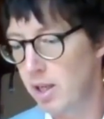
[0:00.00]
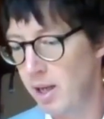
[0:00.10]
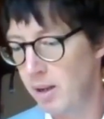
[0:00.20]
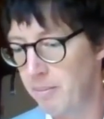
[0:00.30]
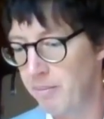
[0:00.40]

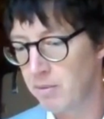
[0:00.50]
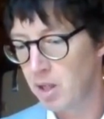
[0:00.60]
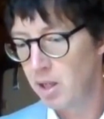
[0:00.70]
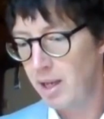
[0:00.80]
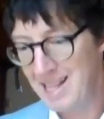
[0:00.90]
And
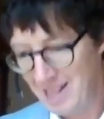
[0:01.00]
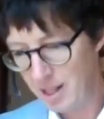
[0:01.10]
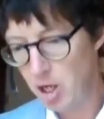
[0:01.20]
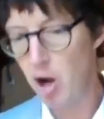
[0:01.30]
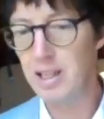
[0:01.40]
that
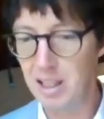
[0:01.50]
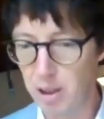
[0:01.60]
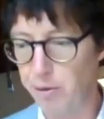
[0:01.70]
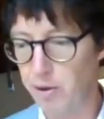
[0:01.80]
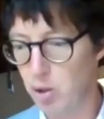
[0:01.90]
the only
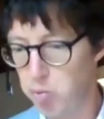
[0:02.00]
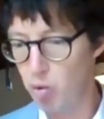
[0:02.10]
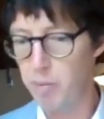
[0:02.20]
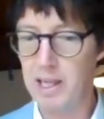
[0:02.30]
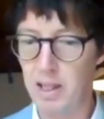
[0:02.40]
difference
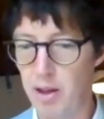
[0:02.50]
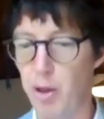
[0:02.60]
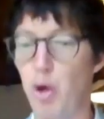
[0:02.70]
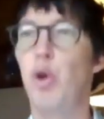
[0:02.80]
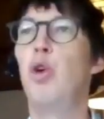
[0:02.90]
will be that
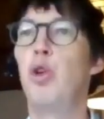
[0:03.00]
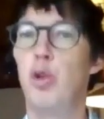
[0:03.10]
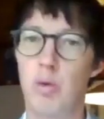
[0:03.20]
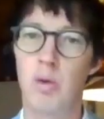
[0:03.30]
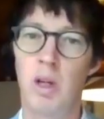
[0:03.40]
the
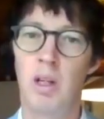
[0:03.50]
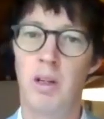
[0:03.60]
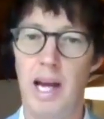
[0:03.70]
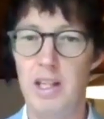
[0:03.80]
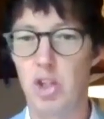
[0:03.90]
hurdle
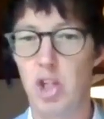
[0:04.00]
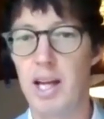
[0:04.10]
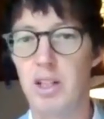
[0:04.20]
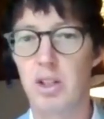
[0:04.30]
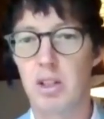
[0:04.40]
has
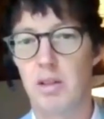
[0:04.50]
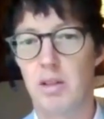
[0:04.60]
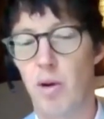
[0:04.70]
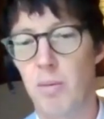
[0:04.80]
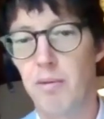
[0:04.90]
changed
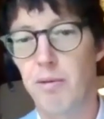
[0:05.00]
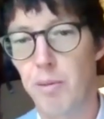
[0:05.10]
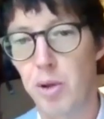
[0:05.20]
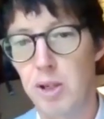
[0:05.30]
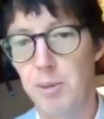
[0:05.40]
from
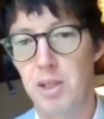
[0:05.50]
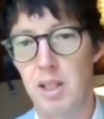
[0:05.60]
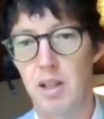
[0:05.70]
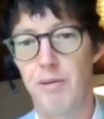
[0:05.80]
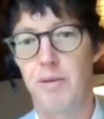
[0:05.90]

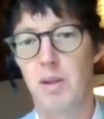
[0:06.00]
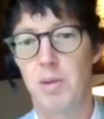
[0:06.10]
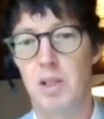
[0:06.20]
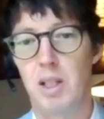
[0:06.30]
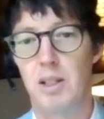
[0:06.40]
30% to
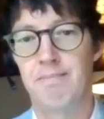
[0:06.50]
50%.